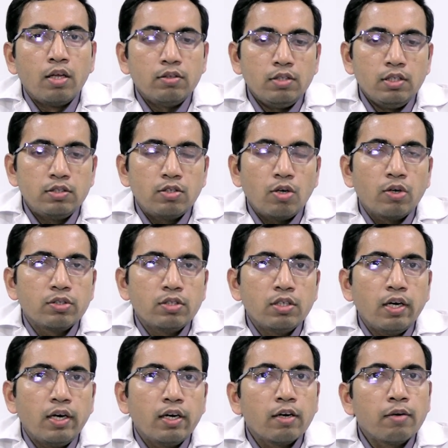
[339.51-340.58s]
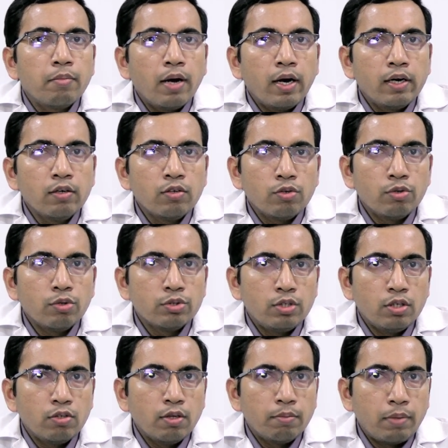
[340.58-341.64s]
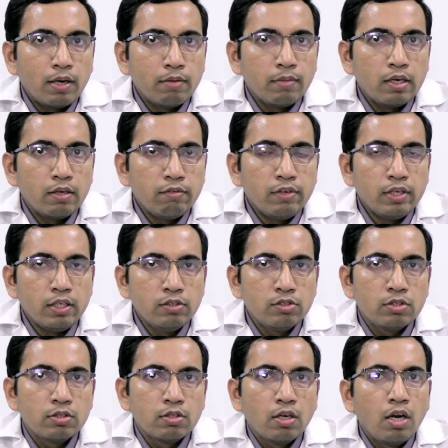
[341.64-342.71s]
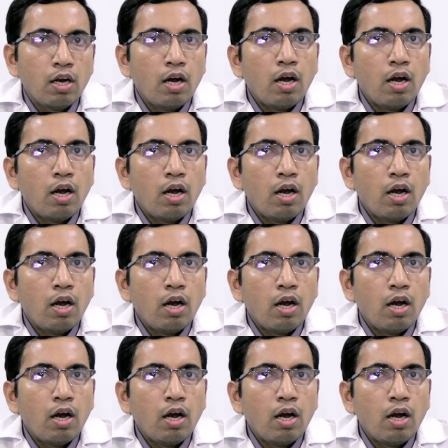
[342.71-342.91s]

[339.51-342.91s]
This oxygenated blood goes into the pulmonary veins